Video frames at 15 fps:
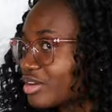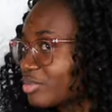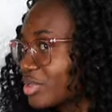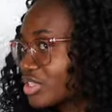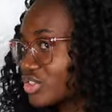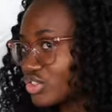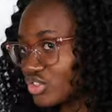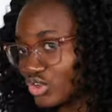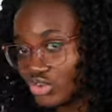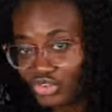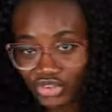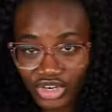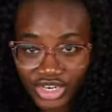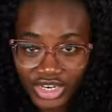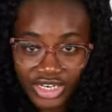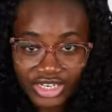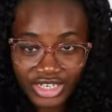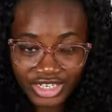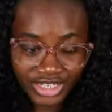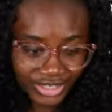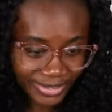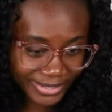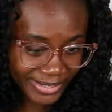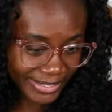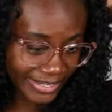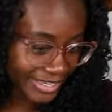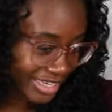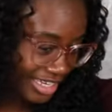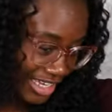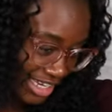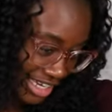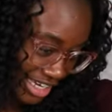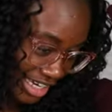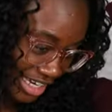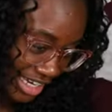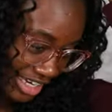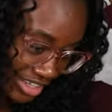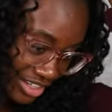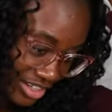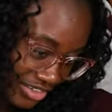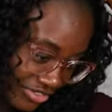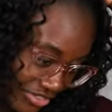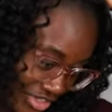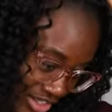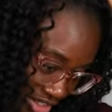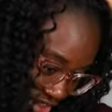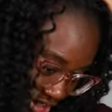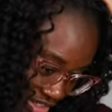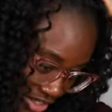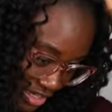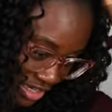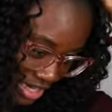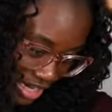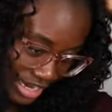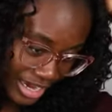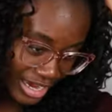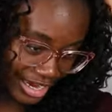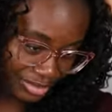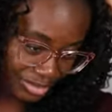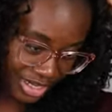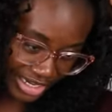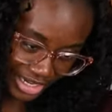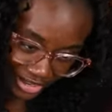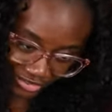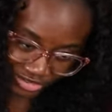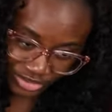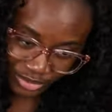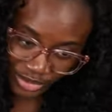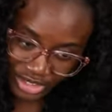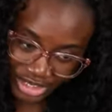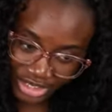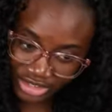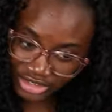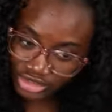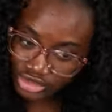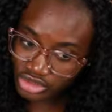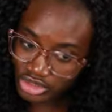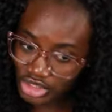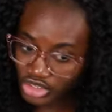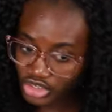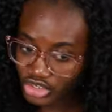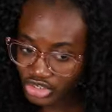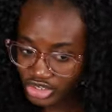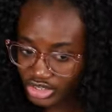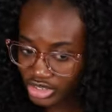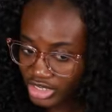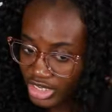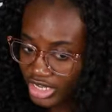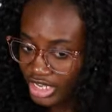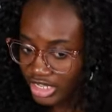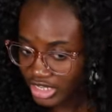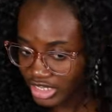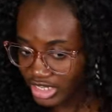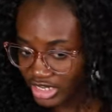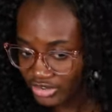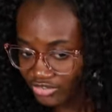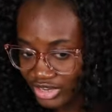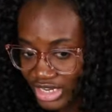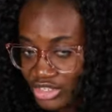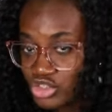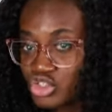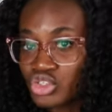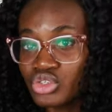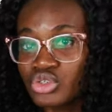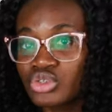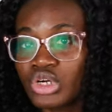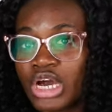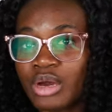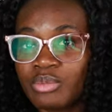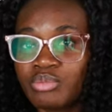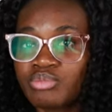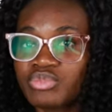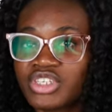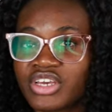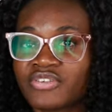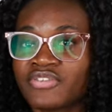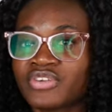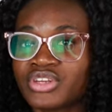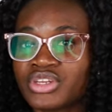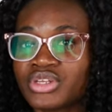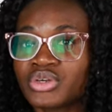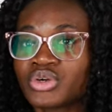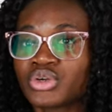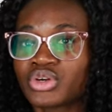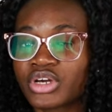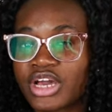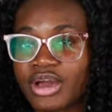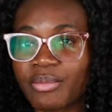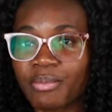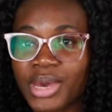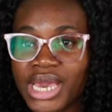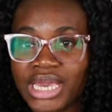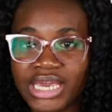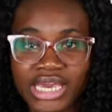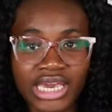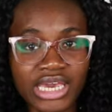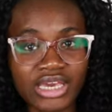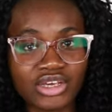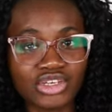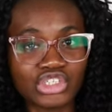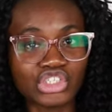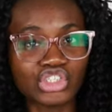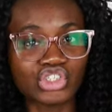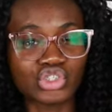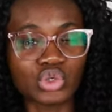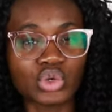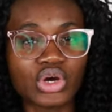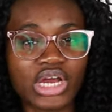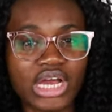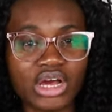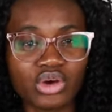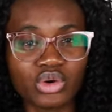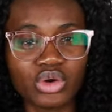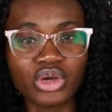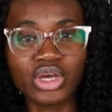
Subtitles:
but so far, like, I love it. I might have to wear it a little longer, and if I do, I'm definitely gonna come back and show how